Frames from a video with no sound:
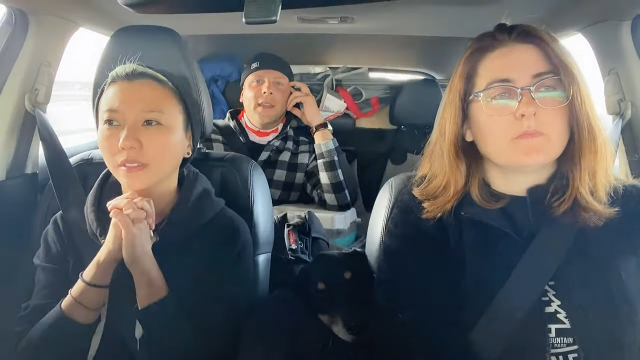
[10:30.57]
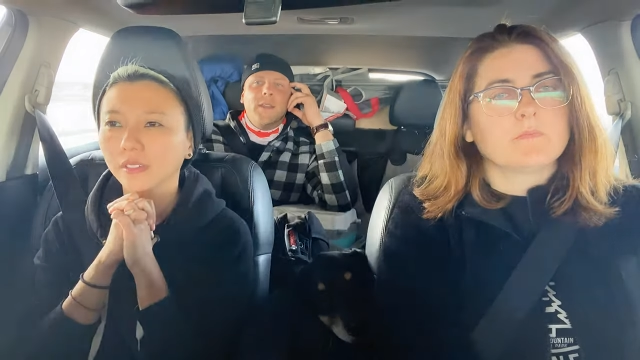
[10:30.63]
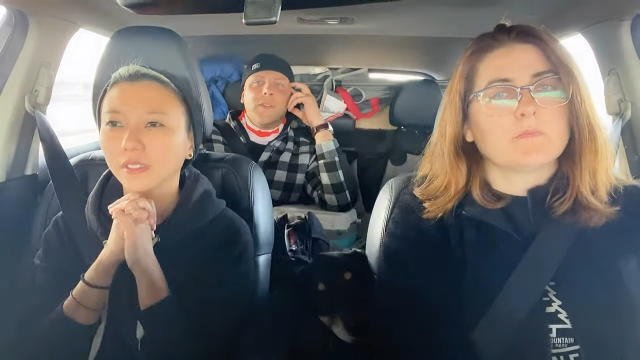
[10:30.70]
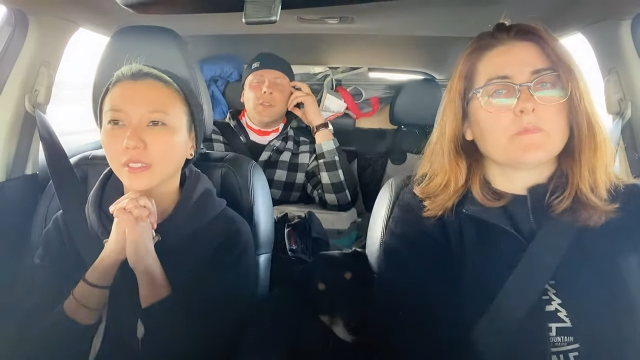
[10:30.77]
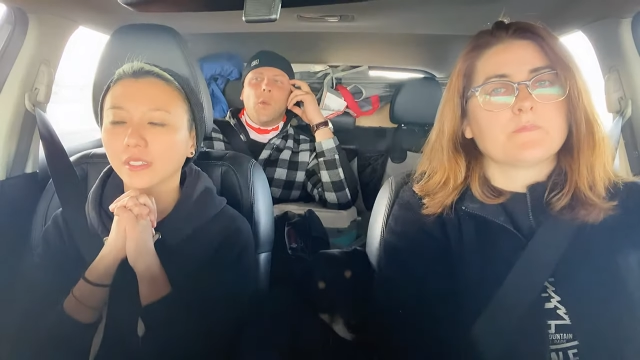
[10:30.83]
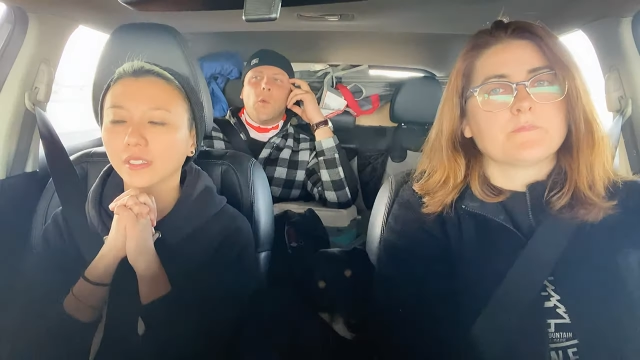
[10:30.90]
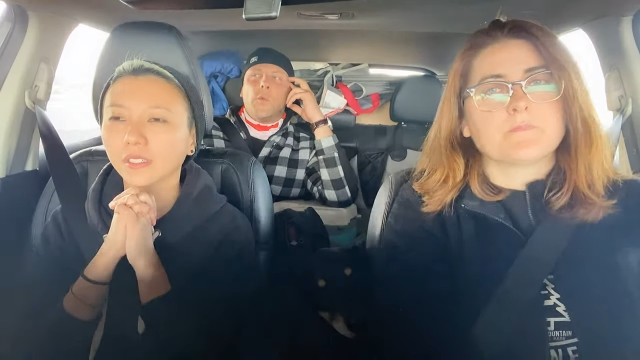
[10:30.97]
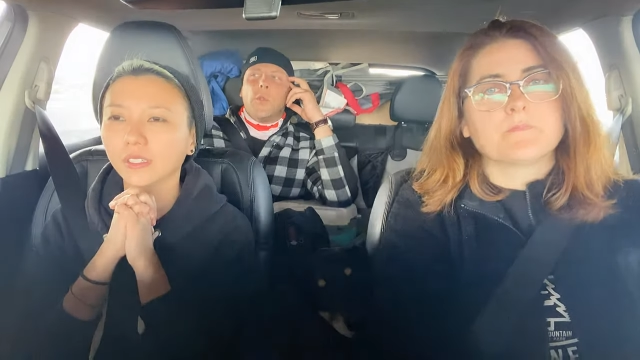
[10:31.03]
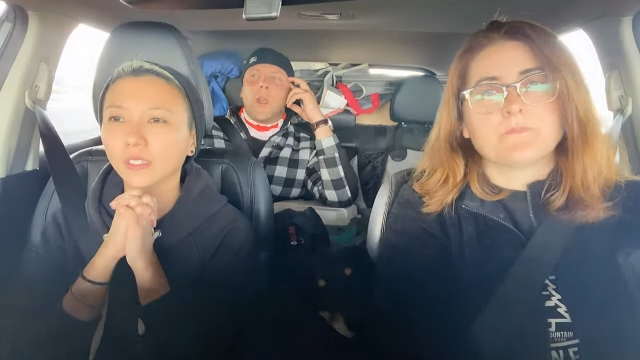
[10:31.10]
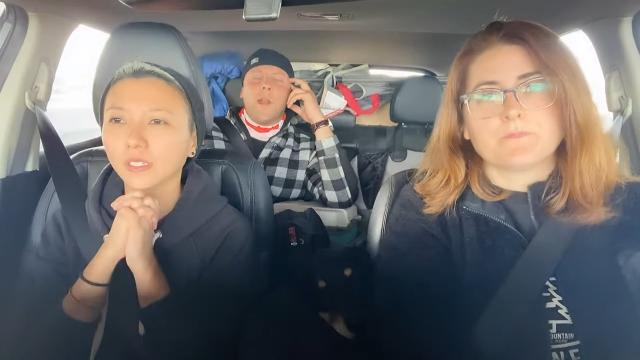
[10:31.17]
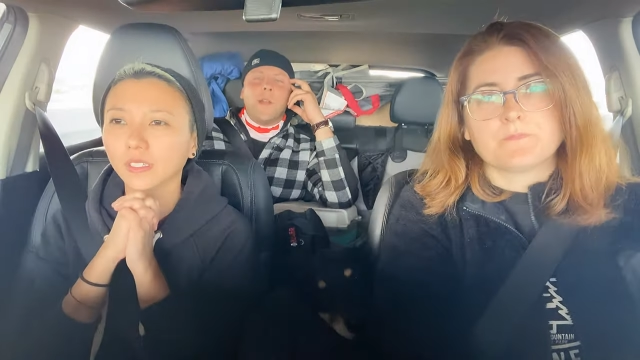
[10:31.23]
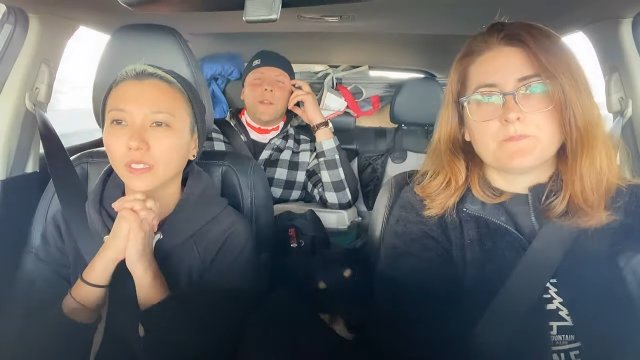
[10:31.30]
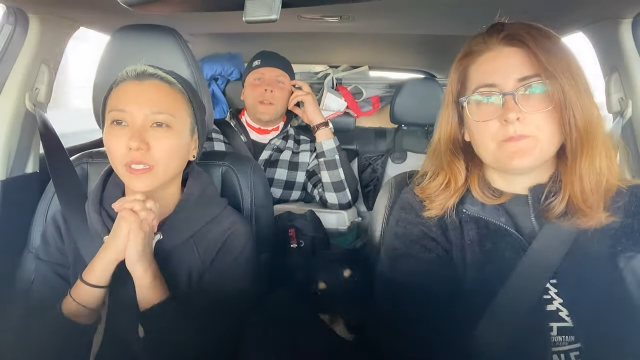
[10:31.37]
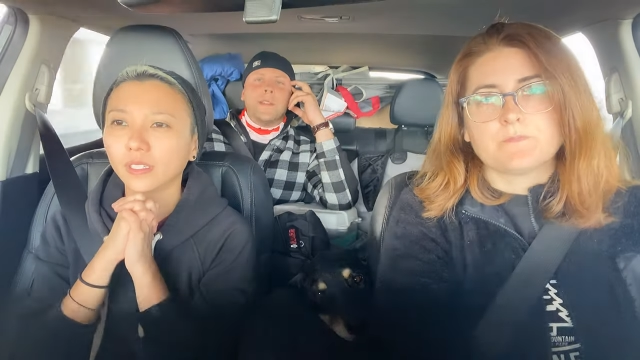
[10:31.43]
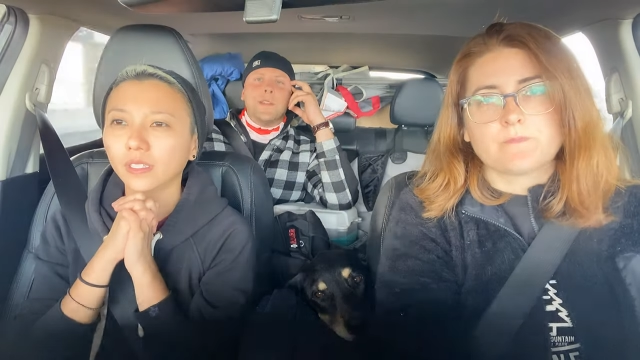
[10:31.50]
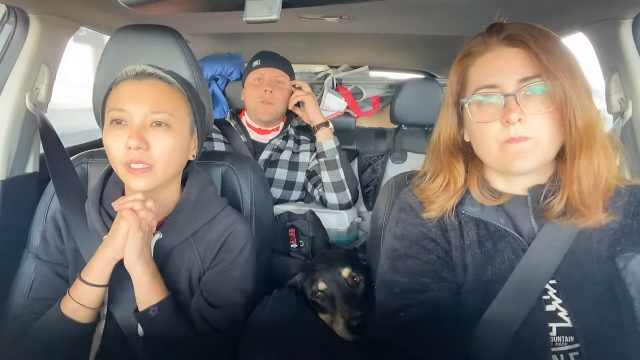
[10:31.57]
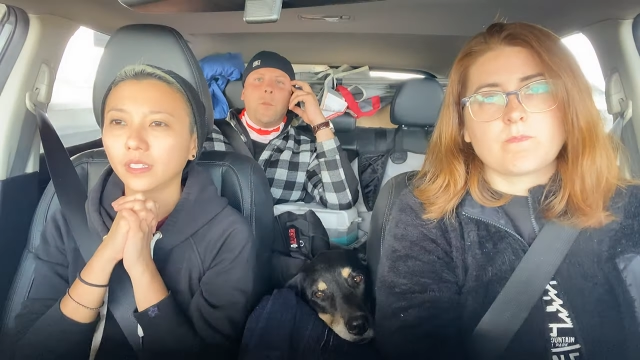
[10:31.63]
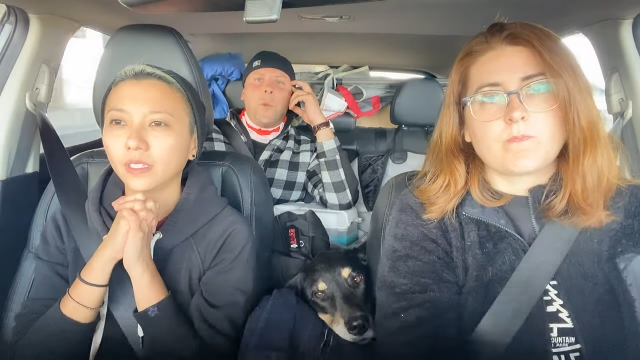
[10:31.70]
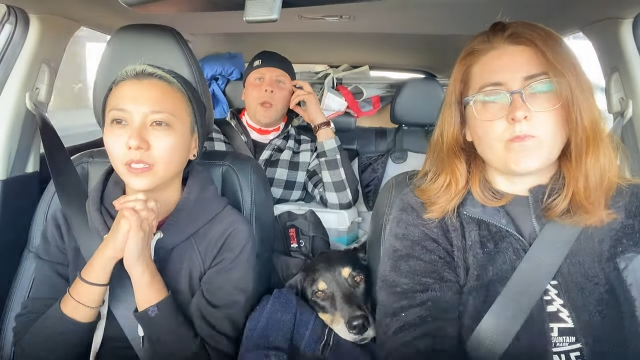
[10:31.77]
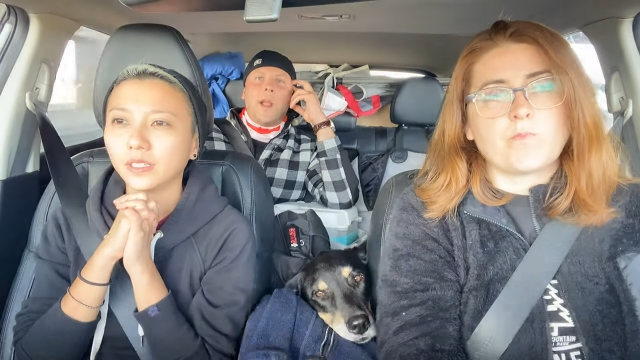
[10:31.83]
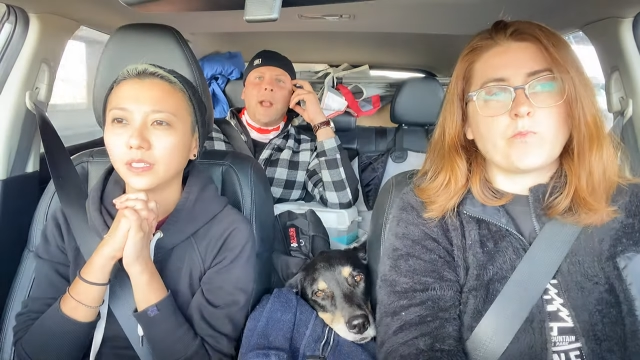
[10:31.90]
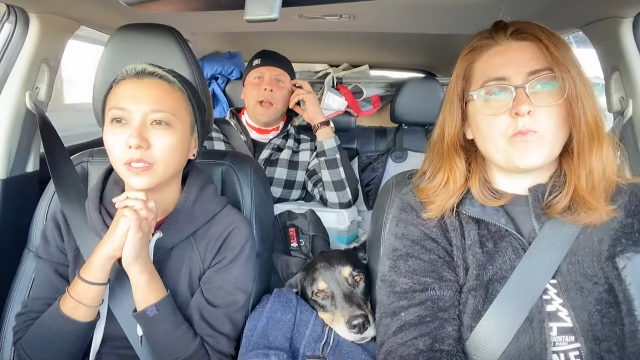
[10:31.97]
Speaker 1: So regardless of
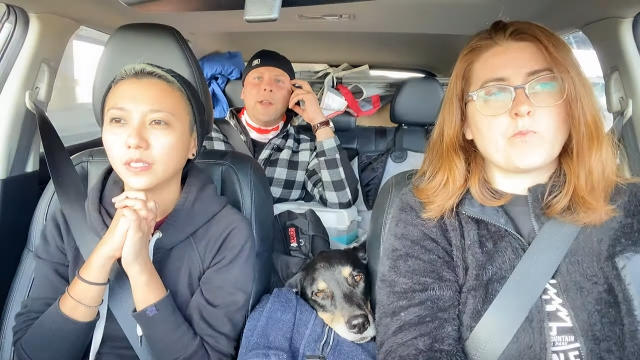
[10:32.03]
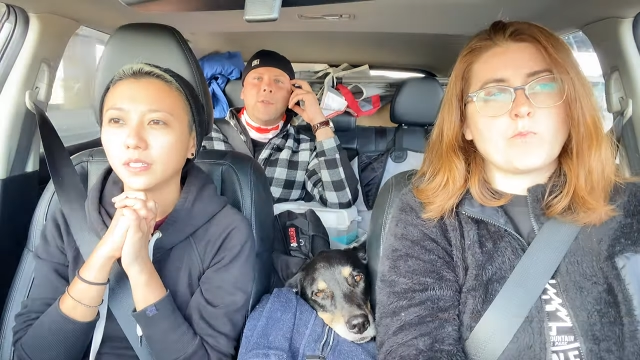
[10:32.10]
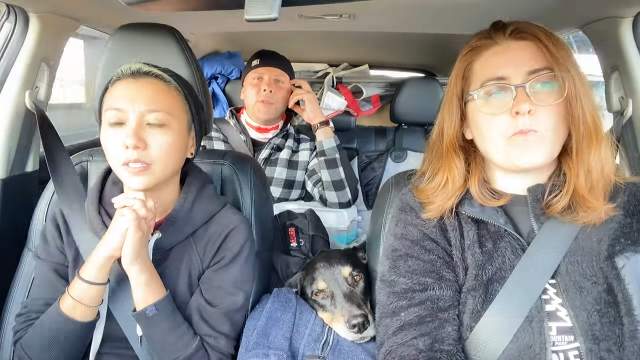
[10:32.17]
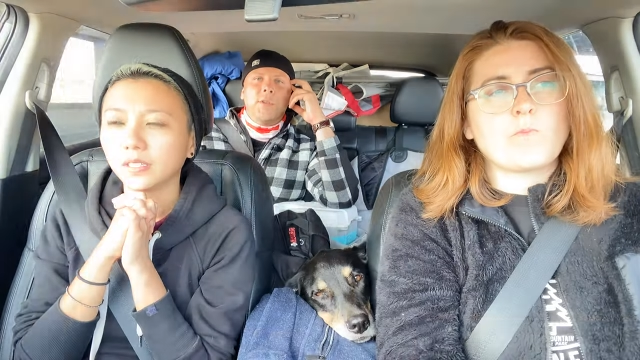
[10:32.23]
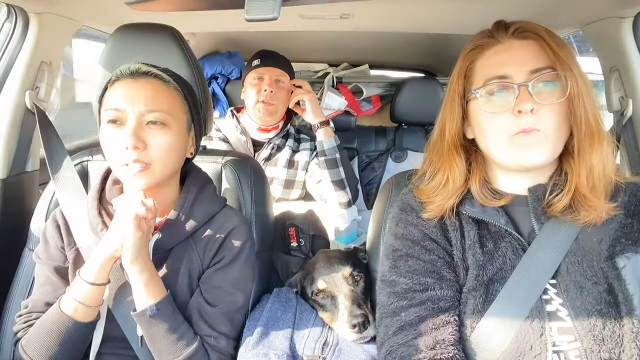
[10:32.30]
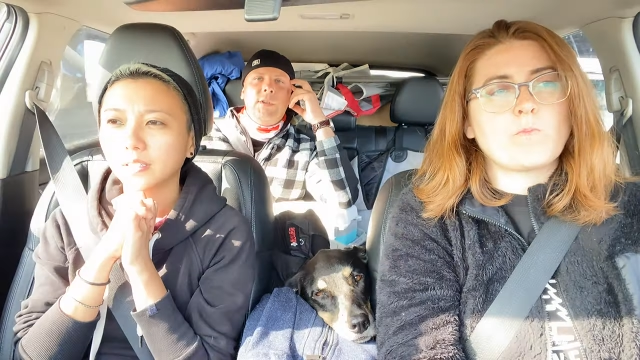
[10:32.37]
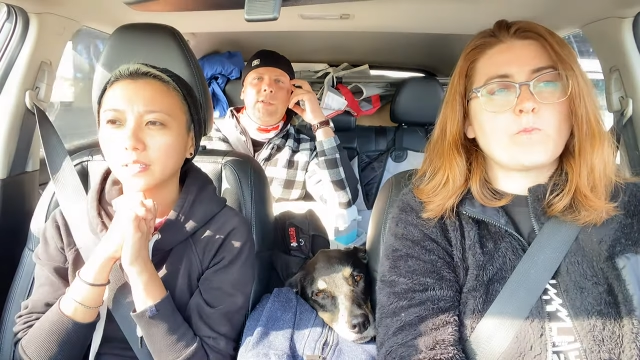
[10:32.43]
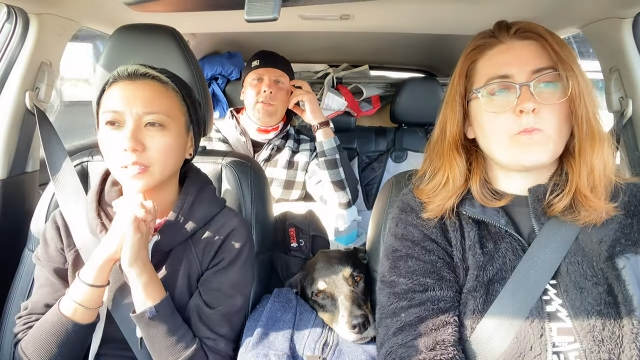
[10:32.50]
what country you're